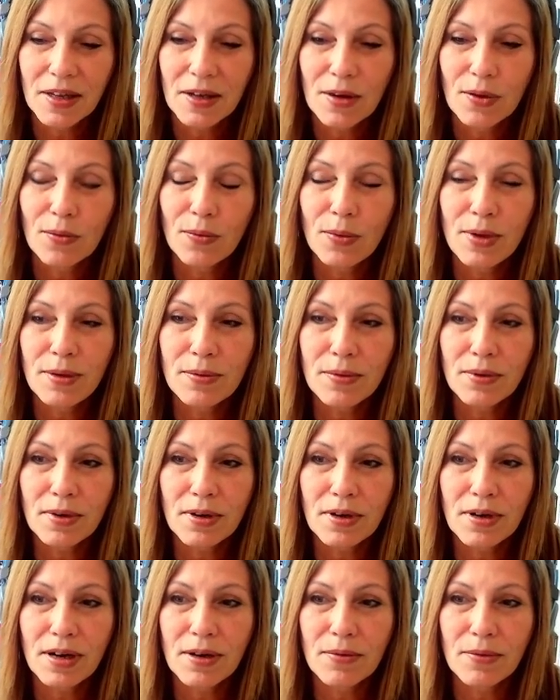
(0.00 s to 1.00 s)
we
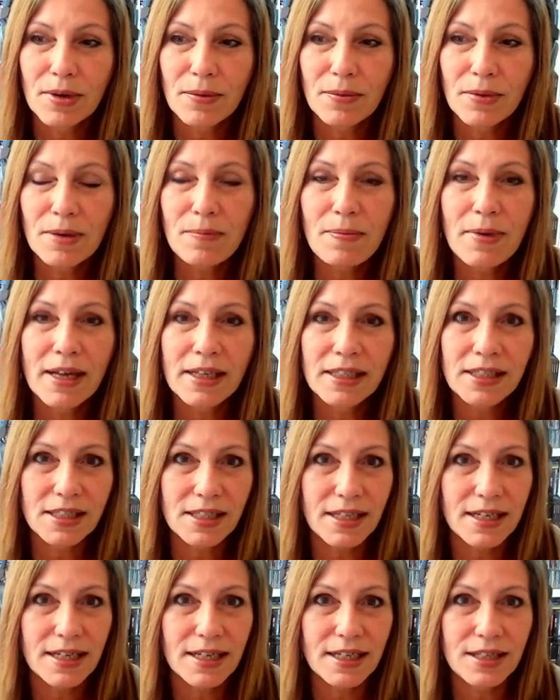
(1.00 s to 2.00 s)
went
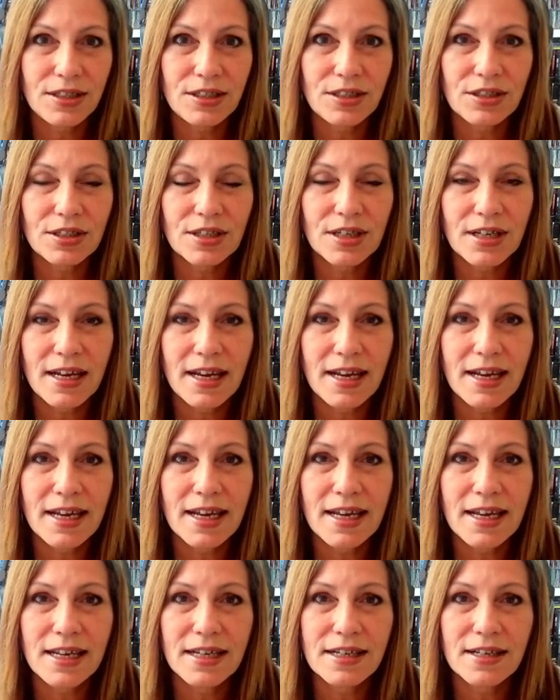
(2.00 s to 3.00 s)
backstage
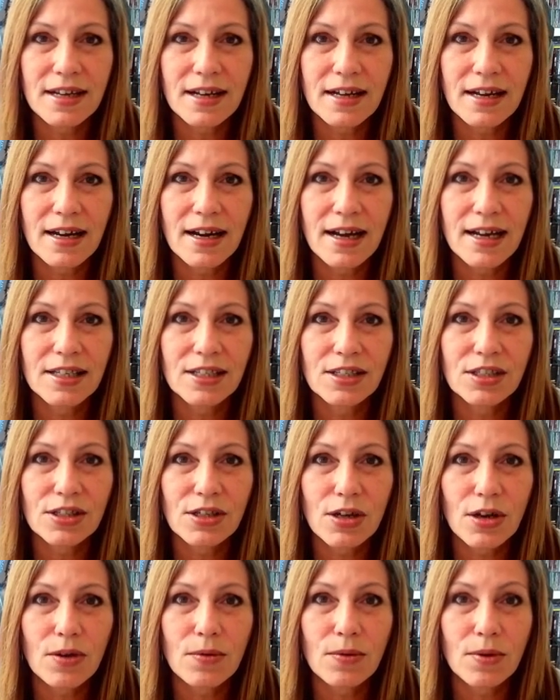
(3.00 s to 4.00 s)
and I
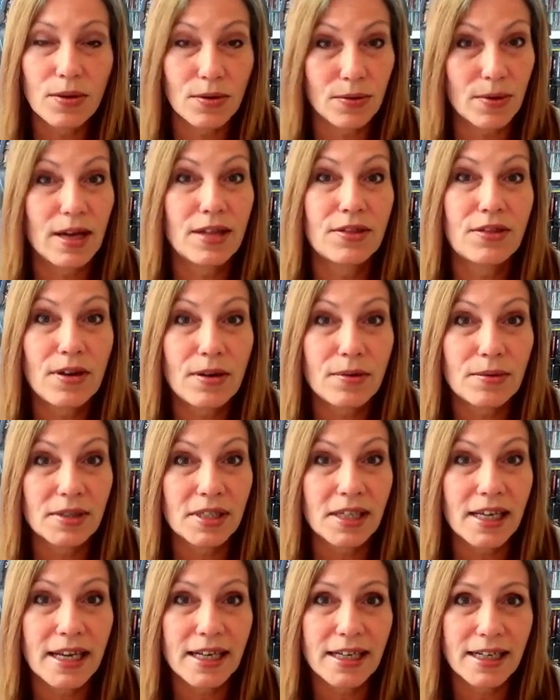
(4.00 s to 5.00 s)
saw who I thought was
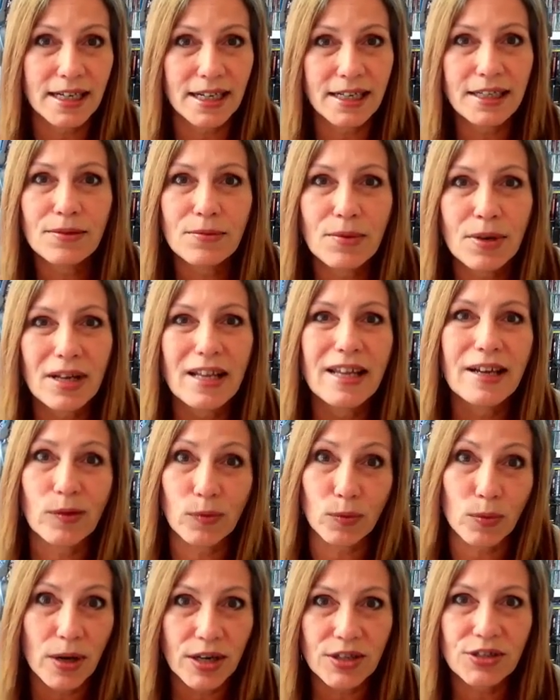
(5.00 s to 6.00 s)
Gideon. I didn't want to like
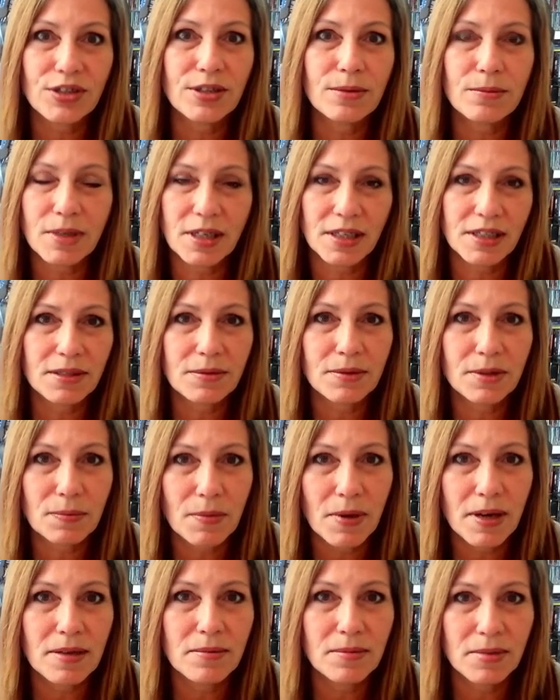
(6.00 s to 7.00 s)
rush him because he was
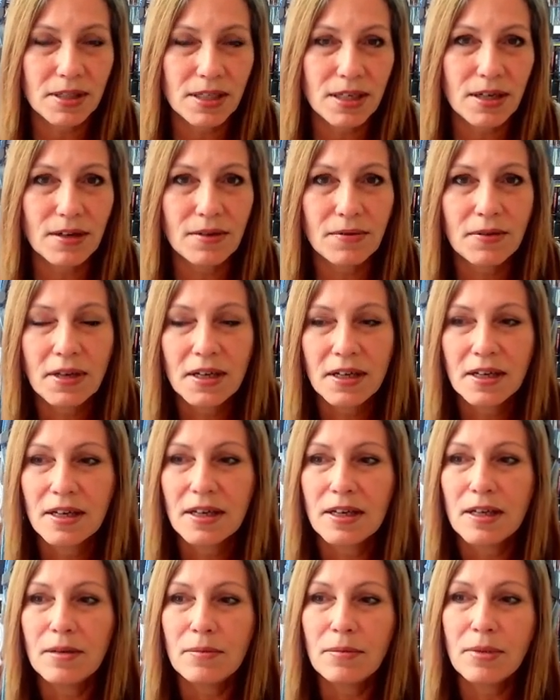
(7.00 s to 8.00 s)
by himself.
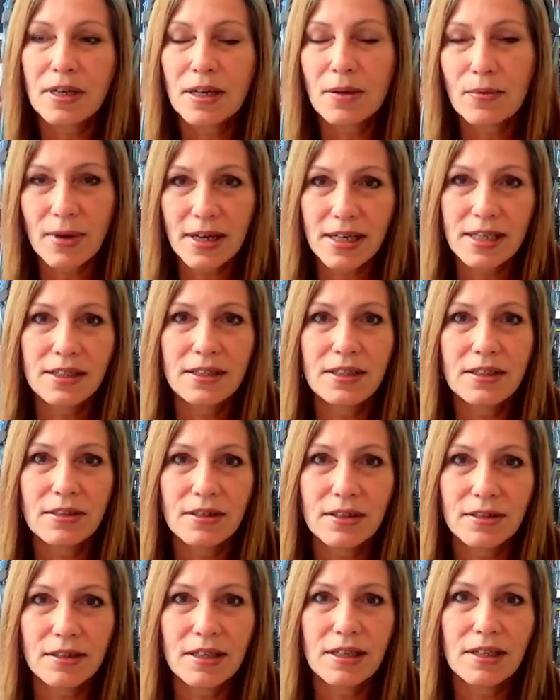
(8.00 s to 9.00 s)
But I waited
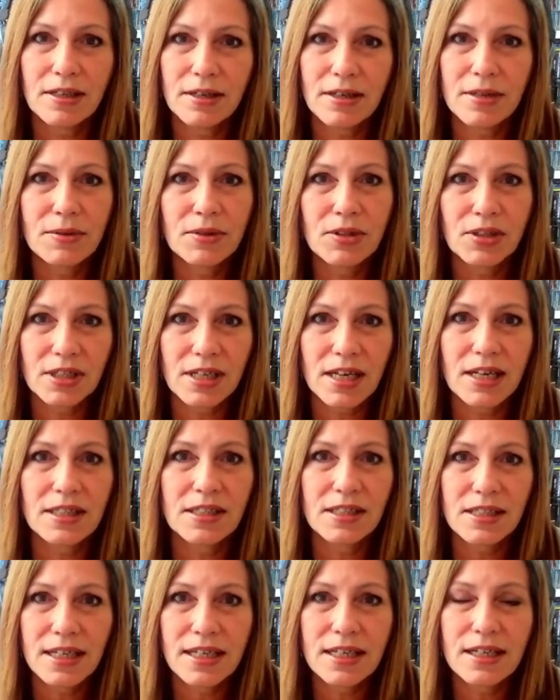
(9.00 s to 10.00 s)
till, you know, he was just kind of
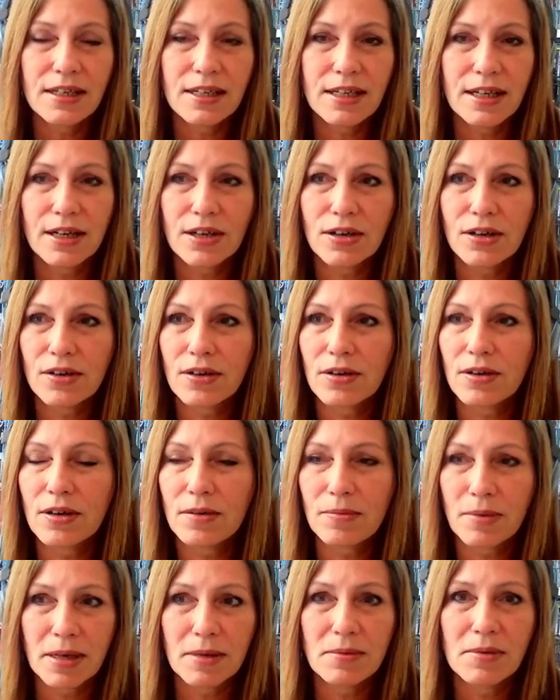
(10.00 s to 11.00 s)
standing there
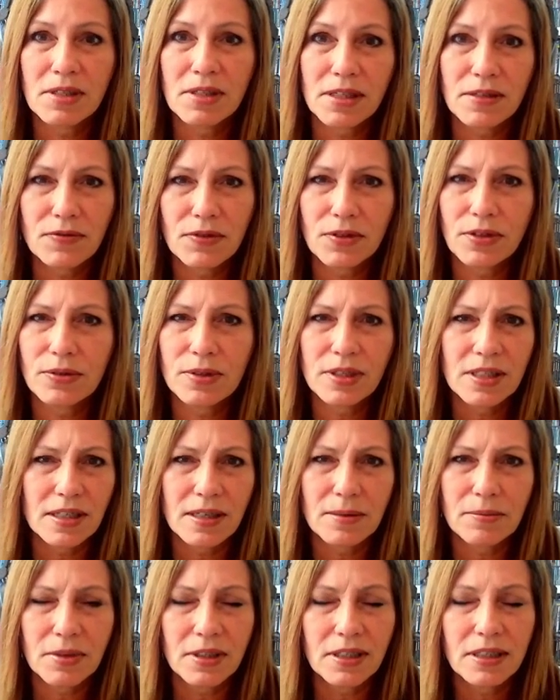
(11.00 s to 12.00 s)
by himself doing
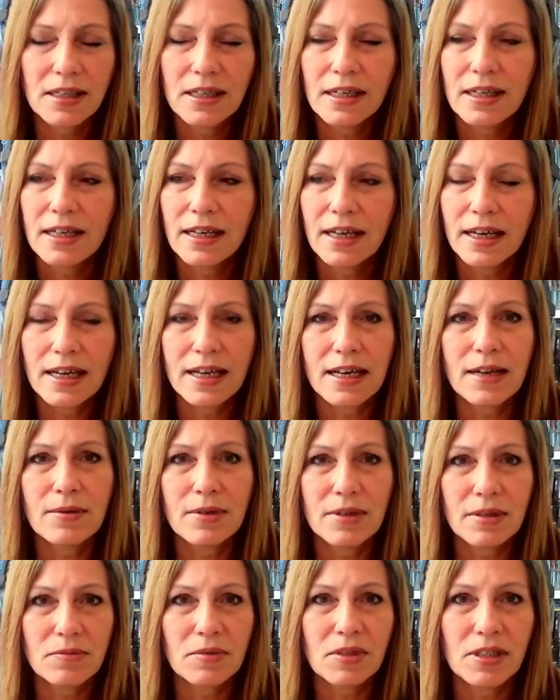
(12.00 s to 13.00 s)
something. And I
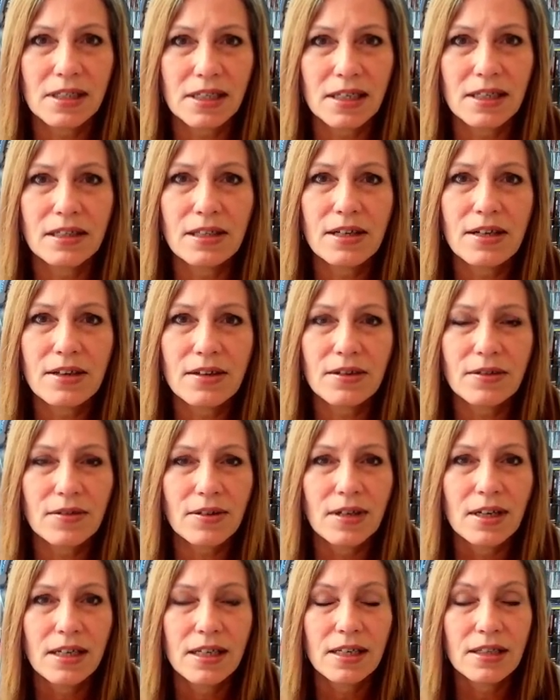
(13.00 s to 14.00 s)
went up to say hello.
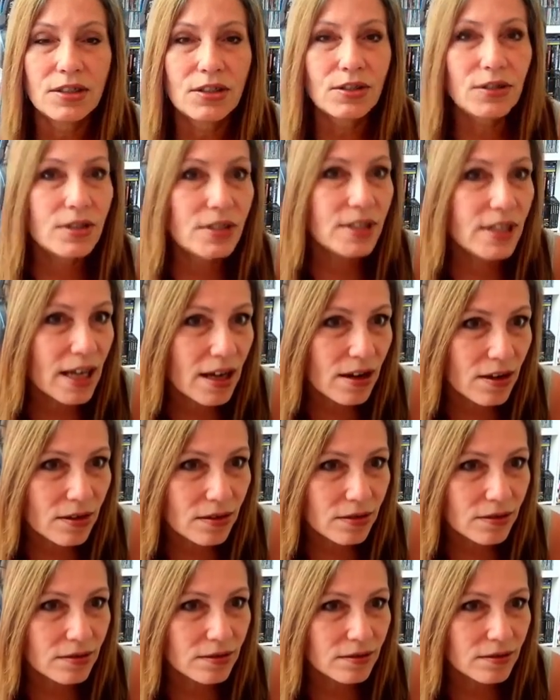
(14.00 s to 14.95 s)
Turns out,